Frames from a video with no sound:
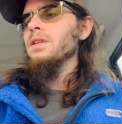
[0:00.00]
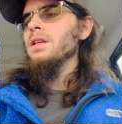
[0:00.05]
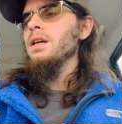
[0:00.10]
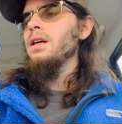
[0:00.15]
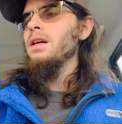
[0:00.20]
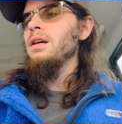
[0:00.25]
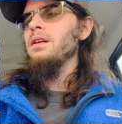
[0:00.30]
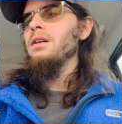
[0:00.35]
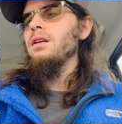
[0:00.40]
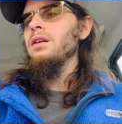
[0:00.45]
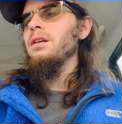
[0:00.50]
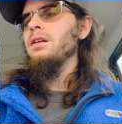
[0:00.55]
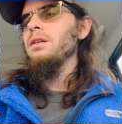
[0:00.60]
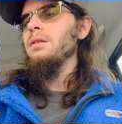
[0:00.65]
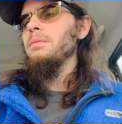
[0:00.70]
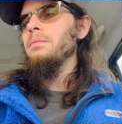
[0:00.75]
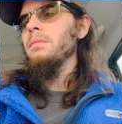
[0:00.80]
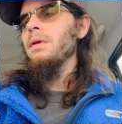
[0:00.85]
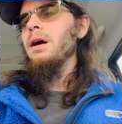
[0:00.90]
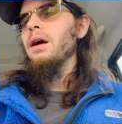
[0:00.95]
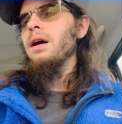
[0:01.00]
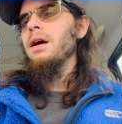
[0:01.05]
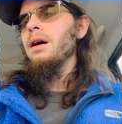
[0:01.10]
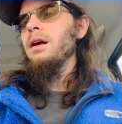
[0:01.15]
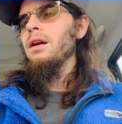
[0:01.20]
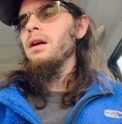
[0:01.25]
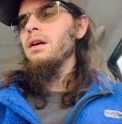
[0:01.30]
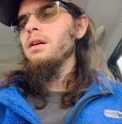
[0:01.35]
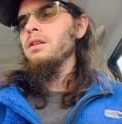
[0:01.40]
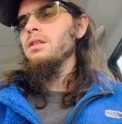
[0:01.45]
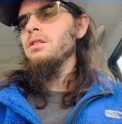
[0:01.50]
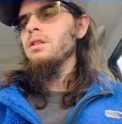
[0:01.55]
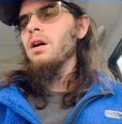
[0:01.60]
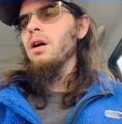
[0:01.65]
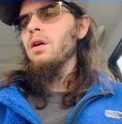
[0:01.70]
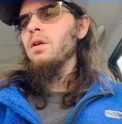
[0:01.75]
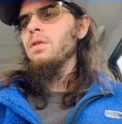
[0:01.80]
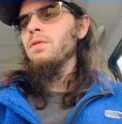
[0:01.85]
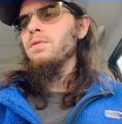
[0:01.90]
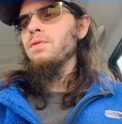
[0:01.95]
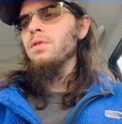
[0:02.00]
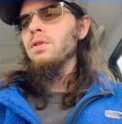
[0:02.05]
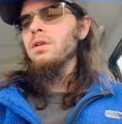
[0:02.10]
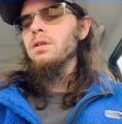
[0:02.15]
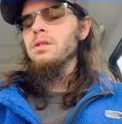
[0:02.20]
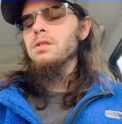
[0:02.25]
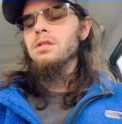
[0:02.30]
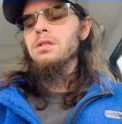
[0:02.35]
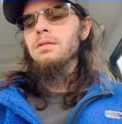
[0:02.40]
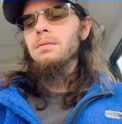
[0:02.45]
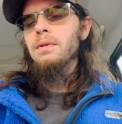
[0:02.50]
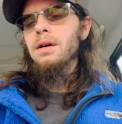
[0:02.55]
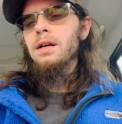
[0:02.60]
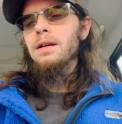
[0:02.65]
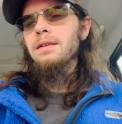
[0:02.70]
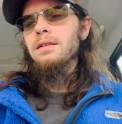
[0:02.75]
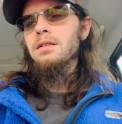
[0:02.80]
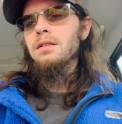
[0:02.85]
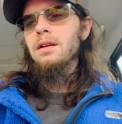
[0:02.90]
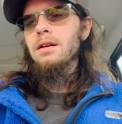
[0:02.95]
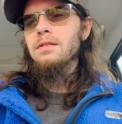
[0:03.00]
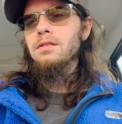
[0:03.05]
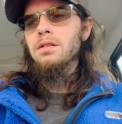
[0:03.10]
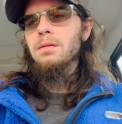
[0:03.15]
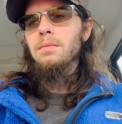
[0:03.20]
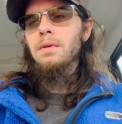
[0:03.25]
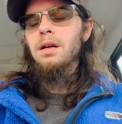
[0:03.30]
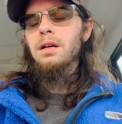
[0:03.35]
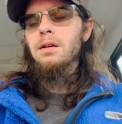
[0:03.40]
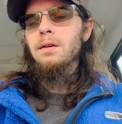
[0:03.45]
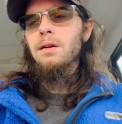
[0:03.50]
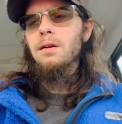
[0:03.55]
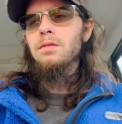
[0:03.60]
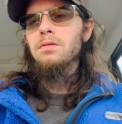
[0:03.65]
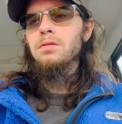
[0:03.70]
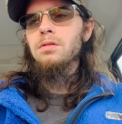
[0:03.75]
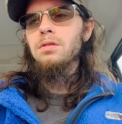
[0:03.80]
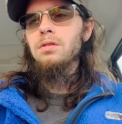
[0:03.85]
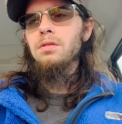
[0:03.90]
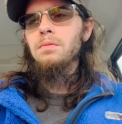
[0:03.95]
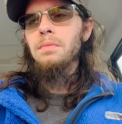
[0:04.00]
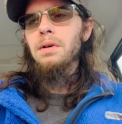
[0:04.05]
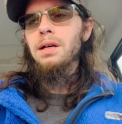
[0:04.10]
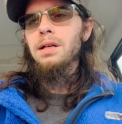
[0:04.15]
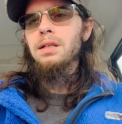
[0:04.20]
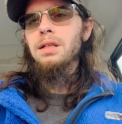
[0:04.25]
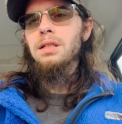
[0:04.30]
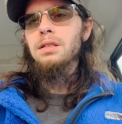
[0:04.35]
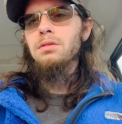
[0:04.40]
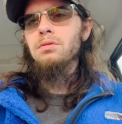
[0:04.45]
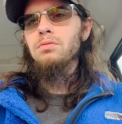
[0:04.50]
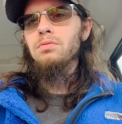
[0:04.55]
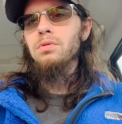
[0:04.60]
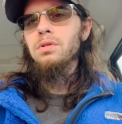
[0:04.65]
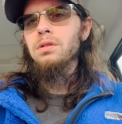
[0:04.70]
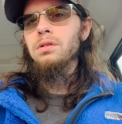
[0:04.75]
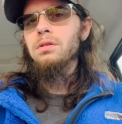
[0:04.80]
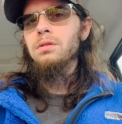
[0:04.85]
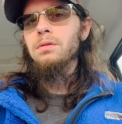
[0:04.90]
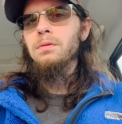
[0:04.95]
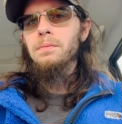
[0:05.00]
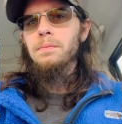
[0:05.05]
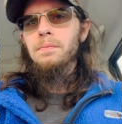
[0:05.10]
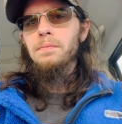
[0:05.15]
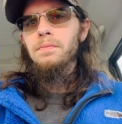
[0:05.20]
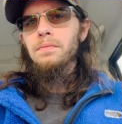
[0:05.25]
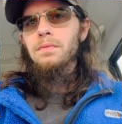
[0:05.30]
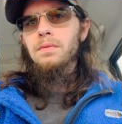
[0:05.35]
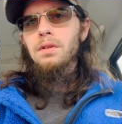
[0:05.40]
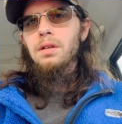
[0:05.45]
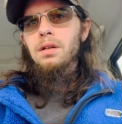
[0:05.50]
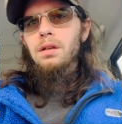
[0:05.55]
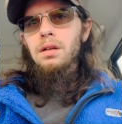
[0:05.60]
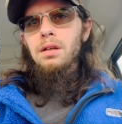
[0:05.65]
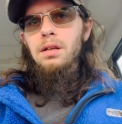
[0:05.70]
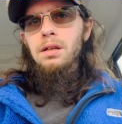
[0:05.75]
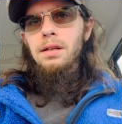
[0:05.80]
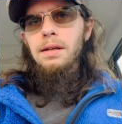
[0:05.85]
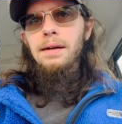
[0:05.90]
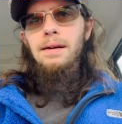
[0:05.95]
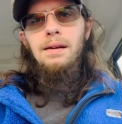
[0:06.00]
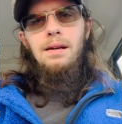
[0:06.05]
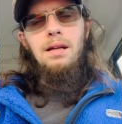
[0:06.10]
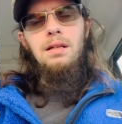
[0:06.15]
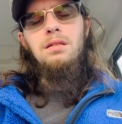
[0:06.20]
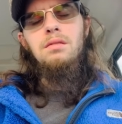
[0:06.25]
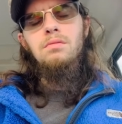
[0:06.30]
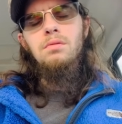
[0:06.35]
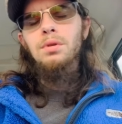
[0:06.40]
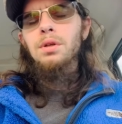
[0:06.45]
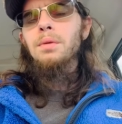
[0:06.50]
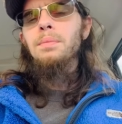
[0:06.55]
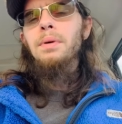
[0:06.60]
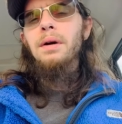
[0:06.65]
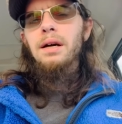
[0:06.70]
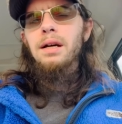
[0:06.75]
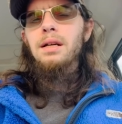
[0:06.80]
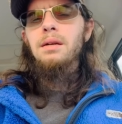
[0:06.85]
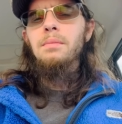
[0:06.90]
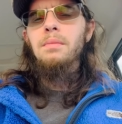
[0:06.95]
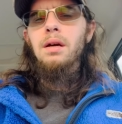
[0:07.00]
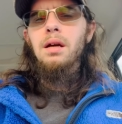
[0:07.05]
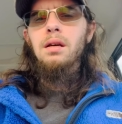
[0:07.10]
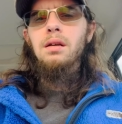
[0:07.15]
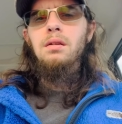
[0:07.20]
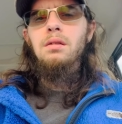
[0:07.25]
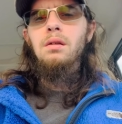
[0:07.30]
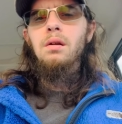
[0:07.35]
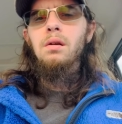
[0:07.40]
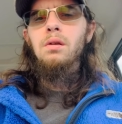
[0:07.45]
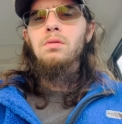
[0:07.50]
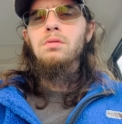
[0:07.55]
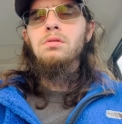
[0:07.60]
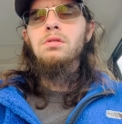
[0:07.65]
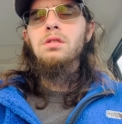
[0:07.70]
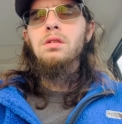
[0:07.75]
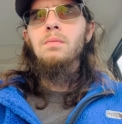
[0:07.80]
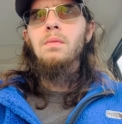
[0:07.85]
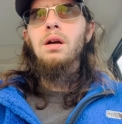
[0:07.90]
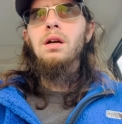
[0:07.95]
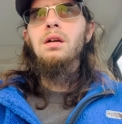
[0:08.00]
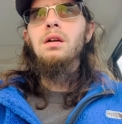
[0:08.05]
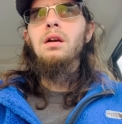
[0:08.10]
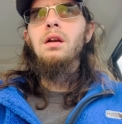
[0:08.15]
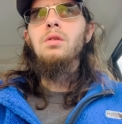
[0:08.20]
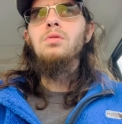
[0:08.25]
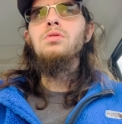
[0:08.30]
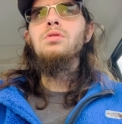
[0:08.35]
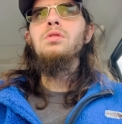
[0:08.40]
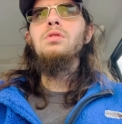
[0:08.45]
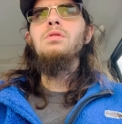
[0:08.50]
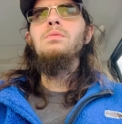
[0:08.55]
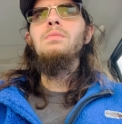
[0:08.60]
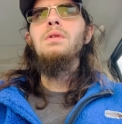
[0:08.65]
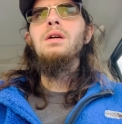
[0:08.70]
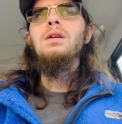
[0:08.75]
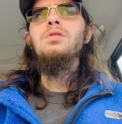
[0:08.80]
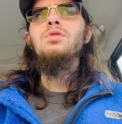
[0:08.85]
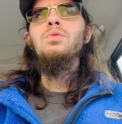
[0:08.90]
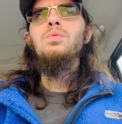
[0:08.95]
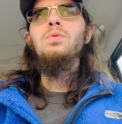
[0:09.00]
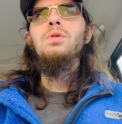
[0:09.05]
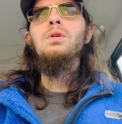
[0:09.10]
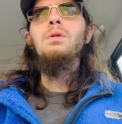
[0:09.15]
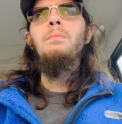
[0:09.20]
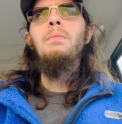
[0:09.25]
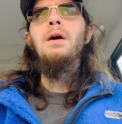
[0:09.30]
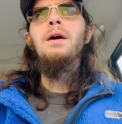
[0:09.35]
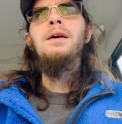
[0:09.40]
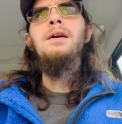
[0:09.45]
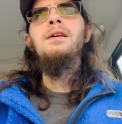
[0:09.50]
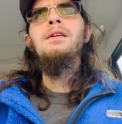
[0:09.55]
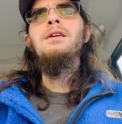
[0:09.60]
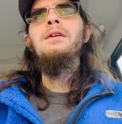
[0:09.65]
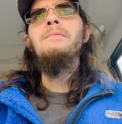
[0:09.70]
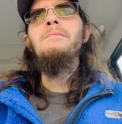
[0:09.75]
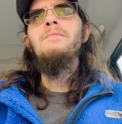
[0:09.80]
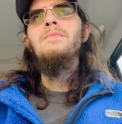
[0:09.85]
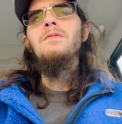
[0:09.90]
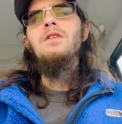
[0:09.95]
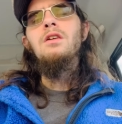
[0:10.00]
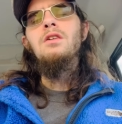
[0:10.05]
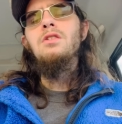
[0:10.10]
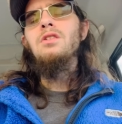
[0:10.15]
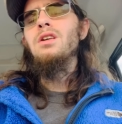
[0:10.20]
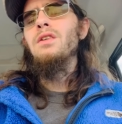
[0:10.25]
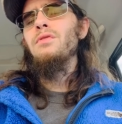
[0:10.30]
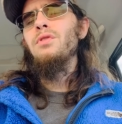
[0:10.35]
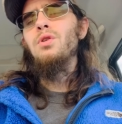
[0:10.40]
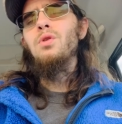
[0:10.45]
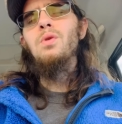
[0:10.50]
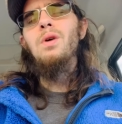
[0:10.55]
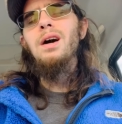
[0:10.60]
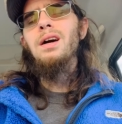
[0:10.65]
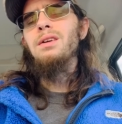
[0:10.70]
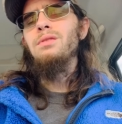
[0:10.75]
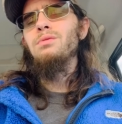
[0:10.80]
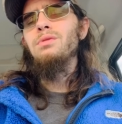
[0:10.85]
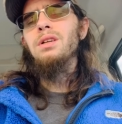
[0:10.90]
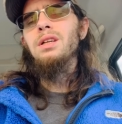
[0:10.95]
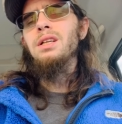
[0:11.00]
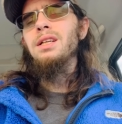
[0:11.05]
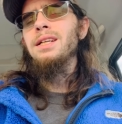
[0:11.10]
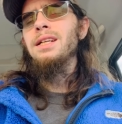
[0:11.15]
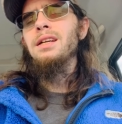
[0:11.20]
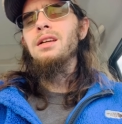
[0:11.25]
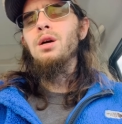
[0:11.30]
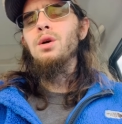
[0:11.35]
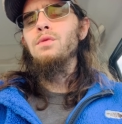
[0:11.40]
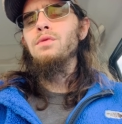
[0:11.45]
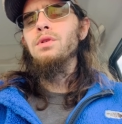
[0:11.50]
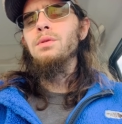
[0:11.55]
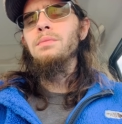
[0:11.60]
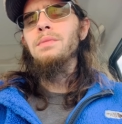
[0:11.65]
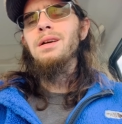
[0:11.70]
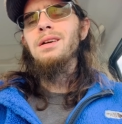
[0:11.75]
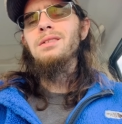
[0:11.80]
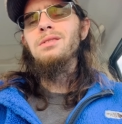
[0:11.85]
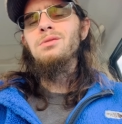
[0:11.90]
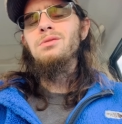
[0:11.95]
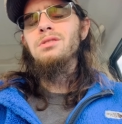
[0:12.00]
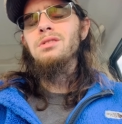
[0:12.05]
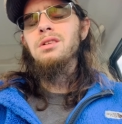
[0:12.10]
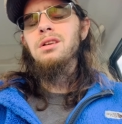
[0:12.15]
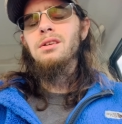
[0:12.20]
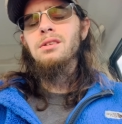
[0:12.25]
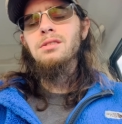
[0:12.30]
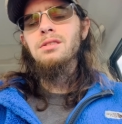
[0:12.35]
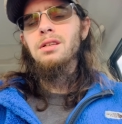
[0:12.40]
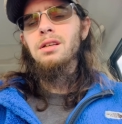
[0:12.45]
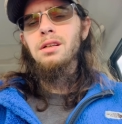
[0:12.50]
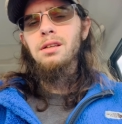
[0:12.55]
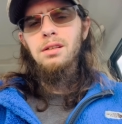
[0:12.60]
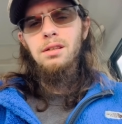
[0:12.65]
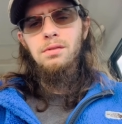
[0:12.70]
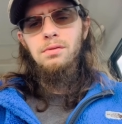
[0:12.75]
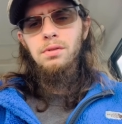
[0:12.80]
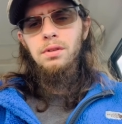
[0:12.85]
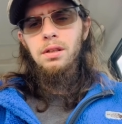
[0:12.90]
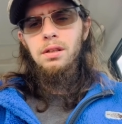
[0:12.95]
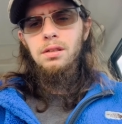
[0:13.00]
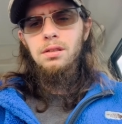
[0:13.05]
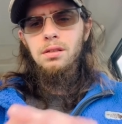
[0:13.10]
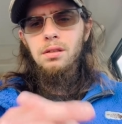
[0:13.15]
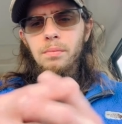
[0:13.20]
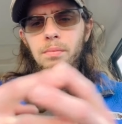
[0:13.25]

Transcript: And uh, man, you know, for somebody that's lost somebody close to you, man, that's a real that that's some real pain, man. You know, losing somebody close to you, man, is a real pain, and you never quite really get over it, man. You just learn to live with it. It's the